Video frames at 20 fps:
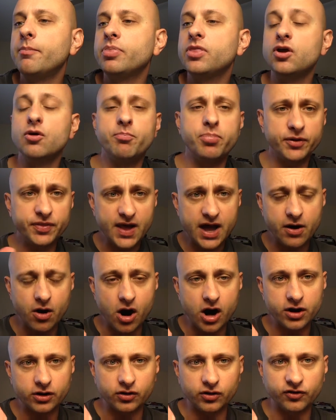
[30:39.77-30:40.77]
You put that
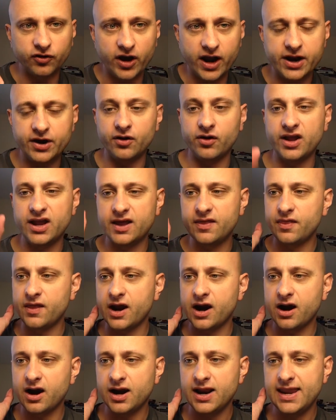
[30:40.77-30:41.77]
article title in
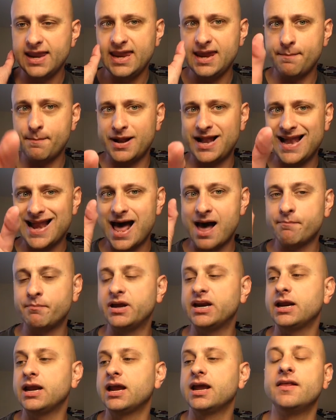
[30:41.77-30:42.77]
there, you plop
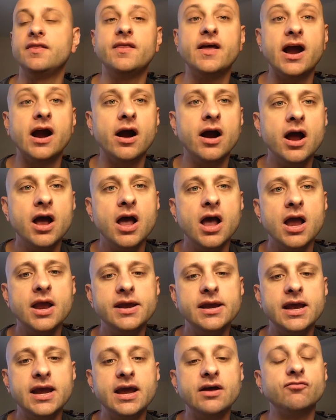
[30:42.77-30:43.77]
it in there,
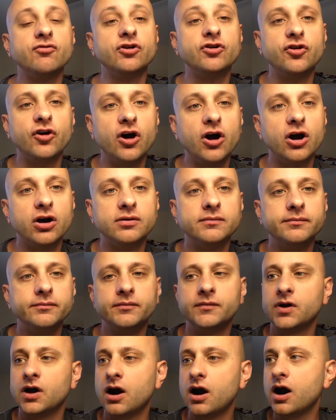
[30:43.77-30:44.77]
you hit return.
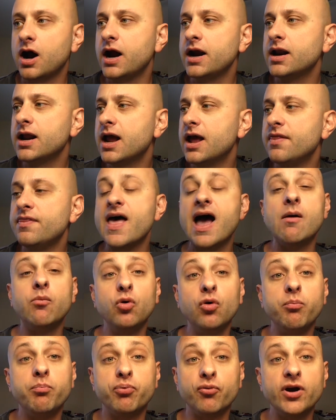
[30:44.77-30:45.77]
All right. That
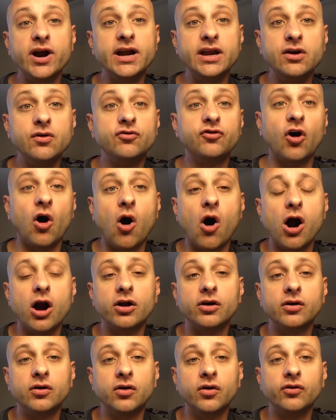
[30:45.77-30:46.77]
will bring you to
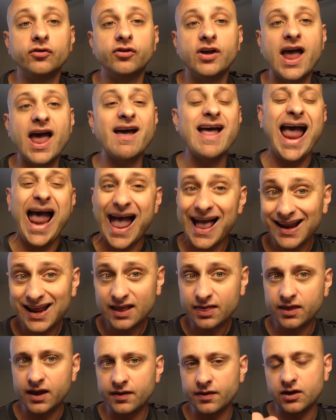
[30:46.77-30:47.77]
articles,
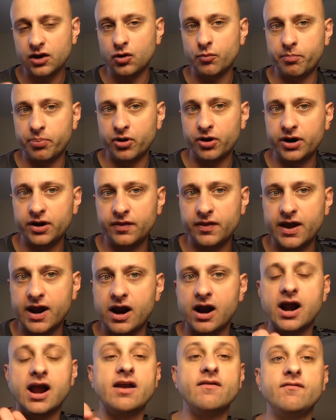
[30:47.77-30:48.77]
anything that you put in
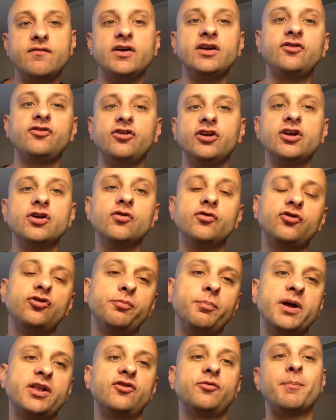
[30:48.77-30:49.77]
there and VCU
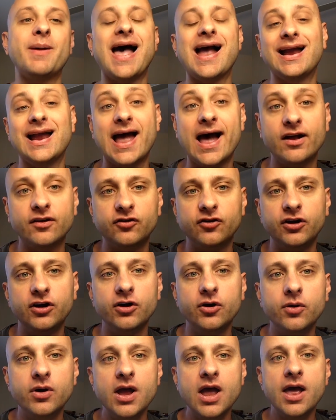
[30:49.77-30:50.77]
spits back out to
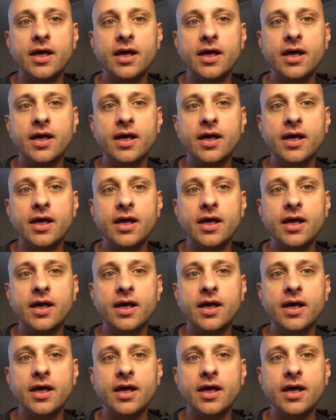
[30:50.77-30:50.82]
you.